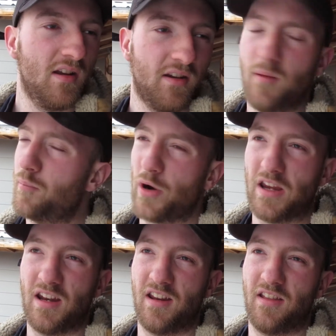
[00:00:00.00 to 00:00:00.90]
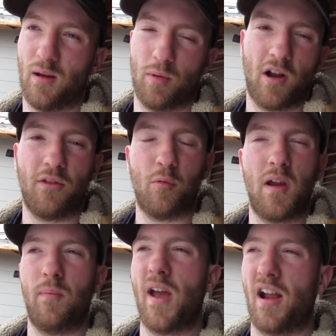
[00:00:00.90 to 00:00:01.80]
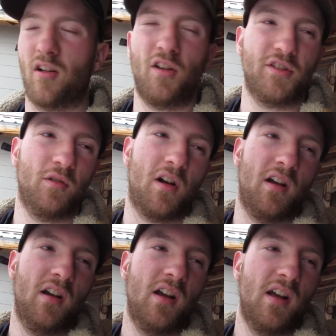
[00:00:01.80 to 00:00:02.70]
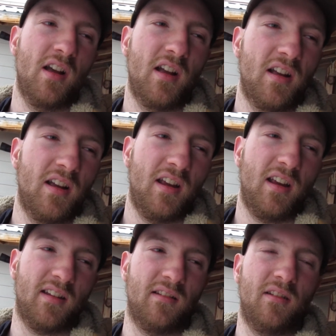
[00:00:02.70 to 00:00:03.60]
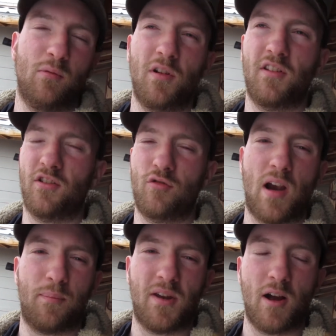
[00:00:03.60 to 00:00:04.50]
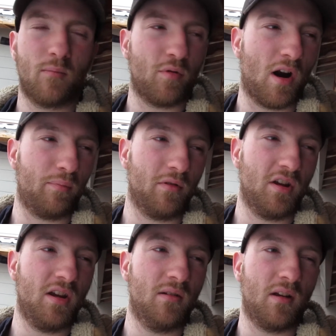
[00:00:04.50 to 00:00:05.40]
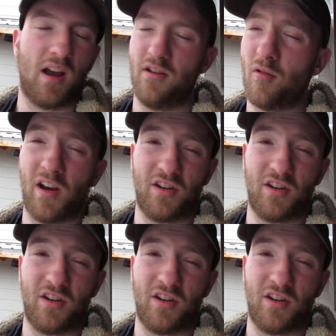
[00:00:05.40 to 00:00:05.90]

Didn't break anything, but on the way back also it wasn't strapped down properly. I know I